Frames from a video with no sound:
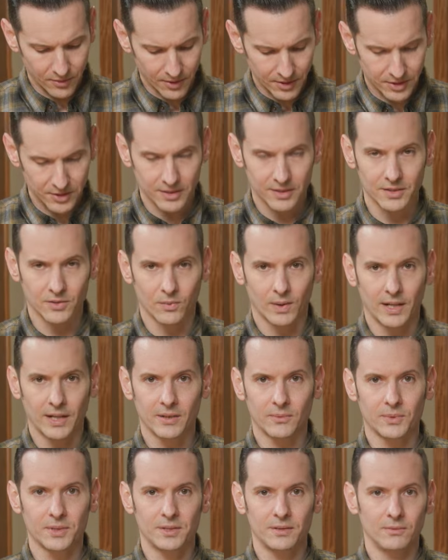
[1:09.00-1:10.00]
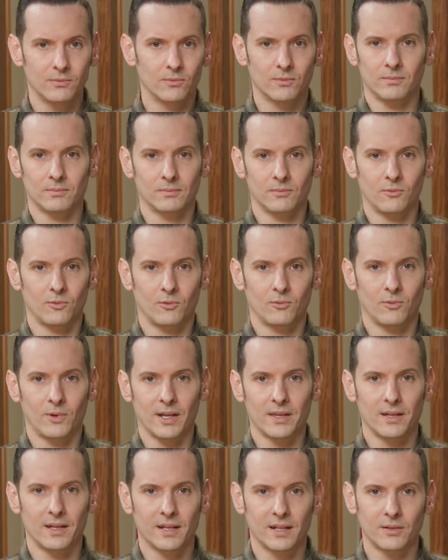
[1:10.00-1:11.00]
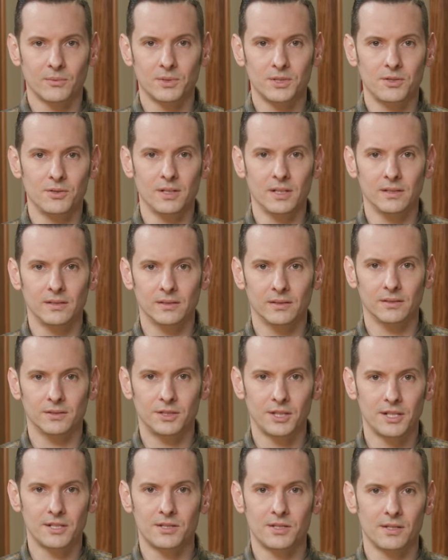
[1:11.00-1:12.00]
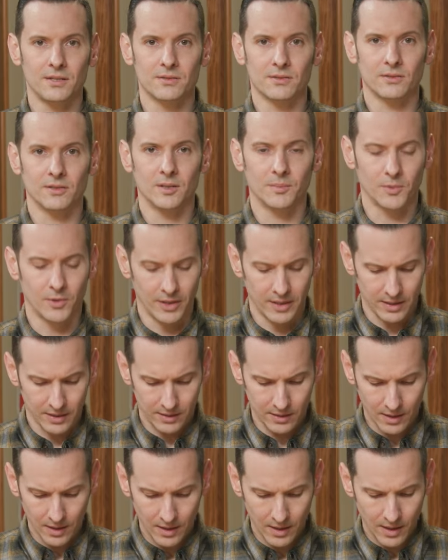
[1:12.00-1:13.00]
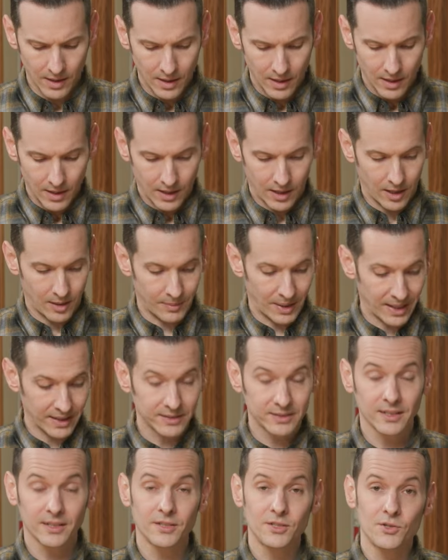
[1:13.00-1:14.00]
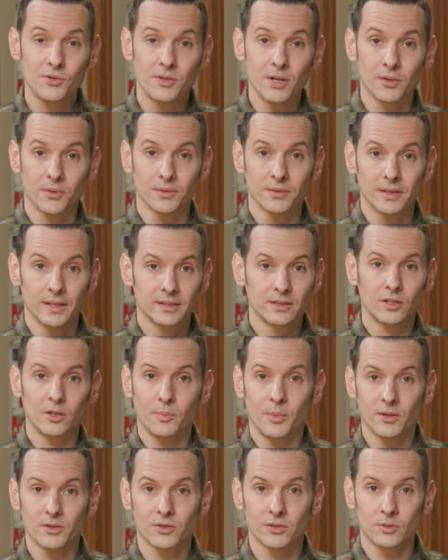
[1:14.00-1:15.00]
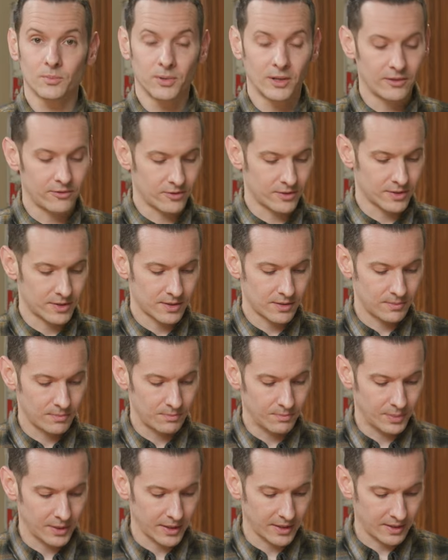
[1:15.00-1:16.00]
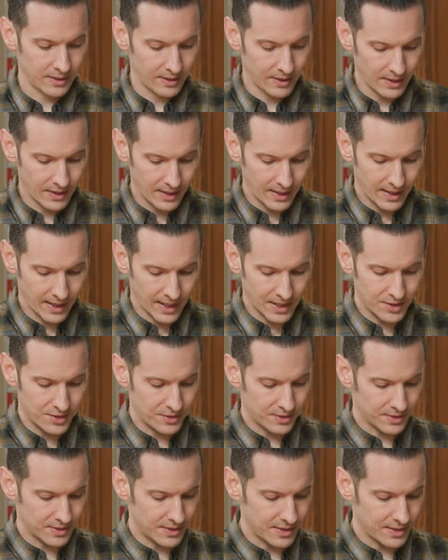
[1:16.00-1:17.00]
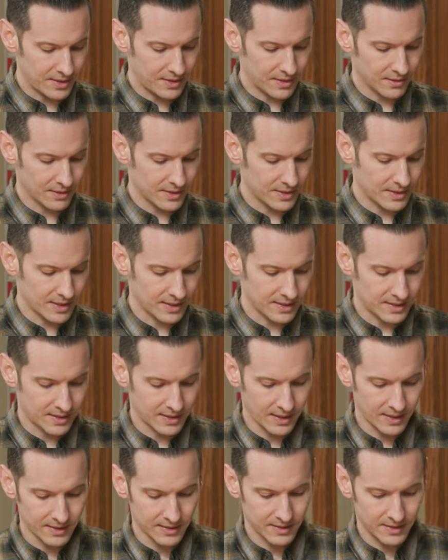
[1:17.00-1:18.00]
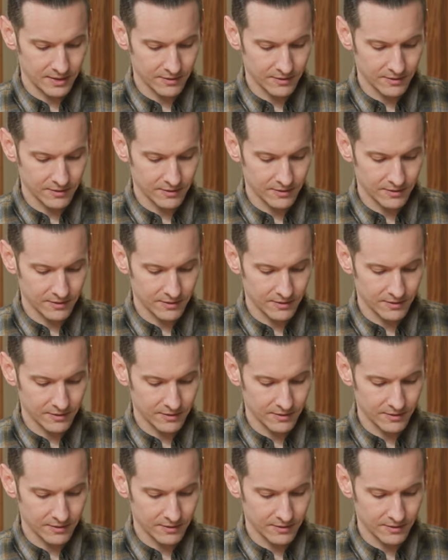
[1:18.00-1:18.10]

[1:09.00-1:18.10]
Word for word: question is why would, why the heck would you need to change this or upgrade it? Um, honestly, you don't. It's all personal preference. But as you can see, there is a size